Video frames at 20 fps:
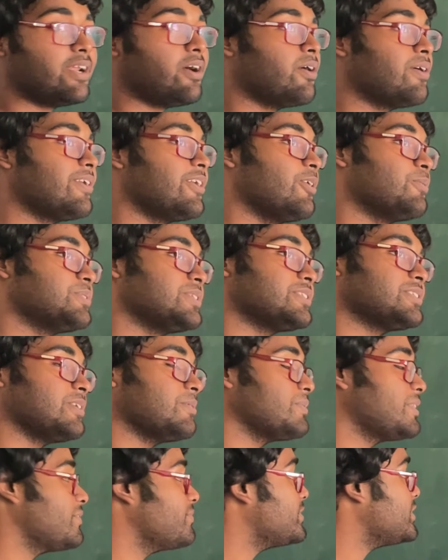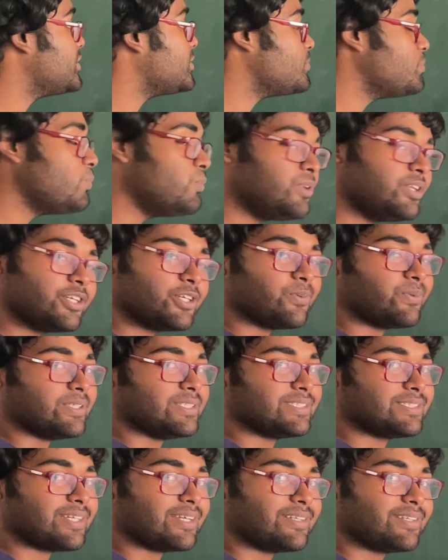I only observed something which is pulling you
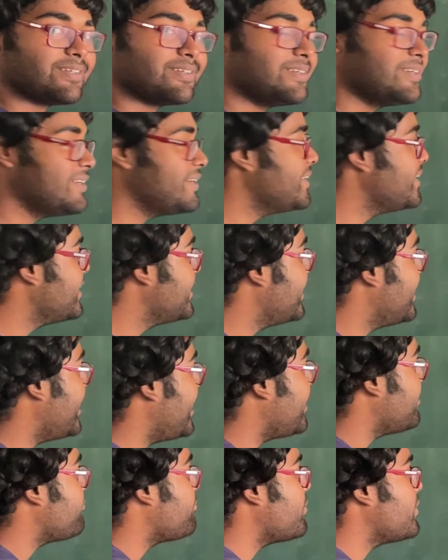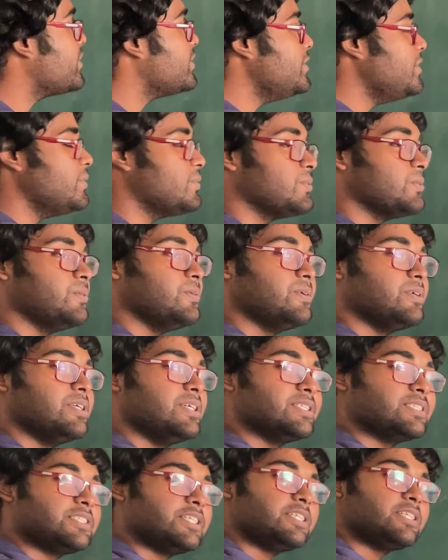inside. And for
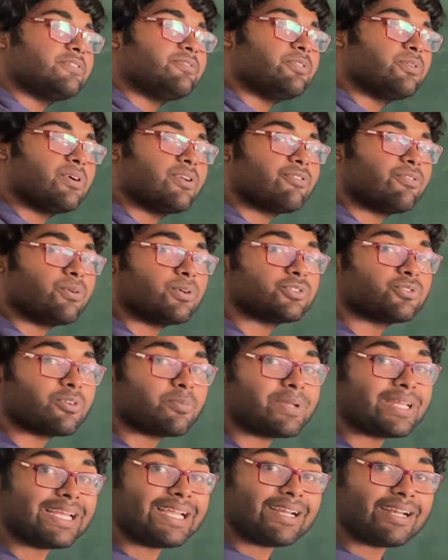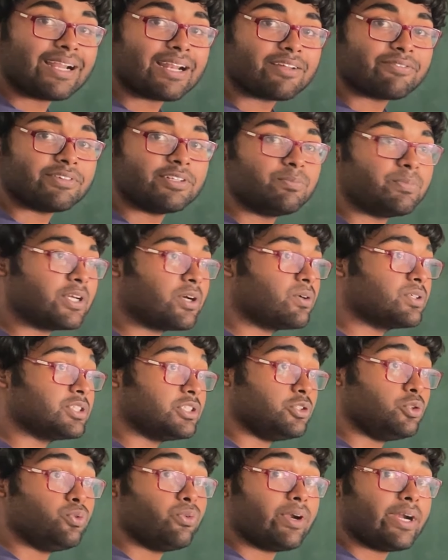you, centrifugal force would be irrelevant because
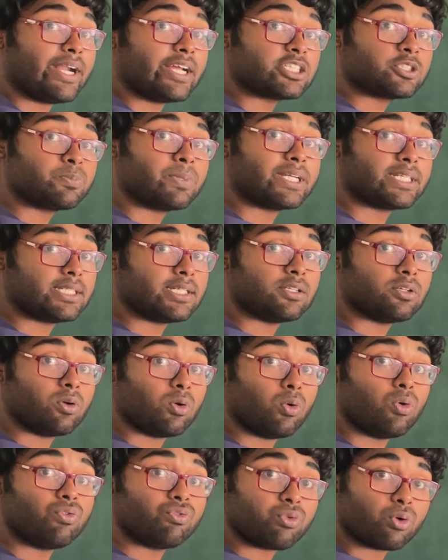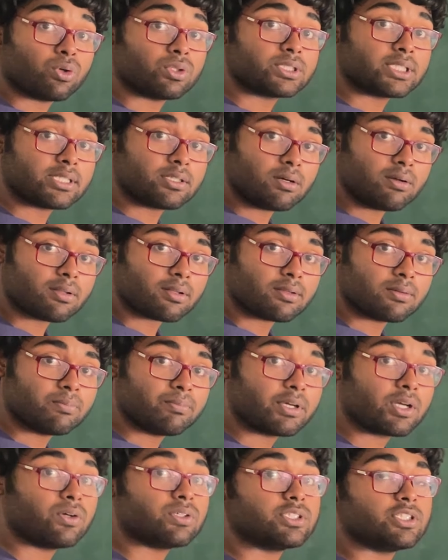you were expecting no force at all,
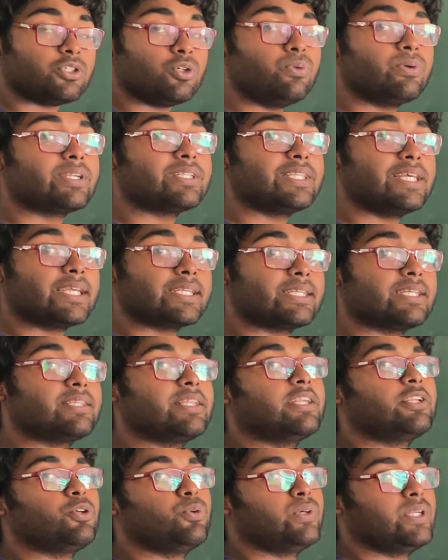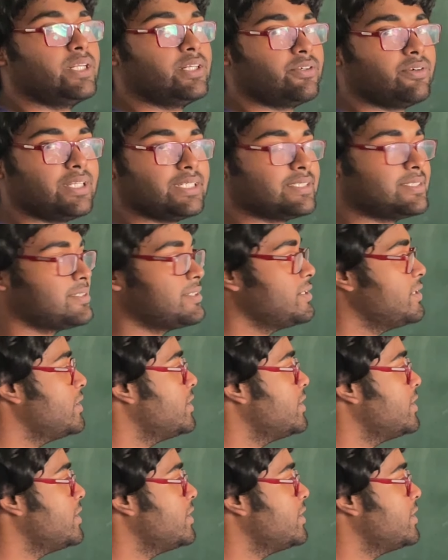because you were thinking that you were at rest.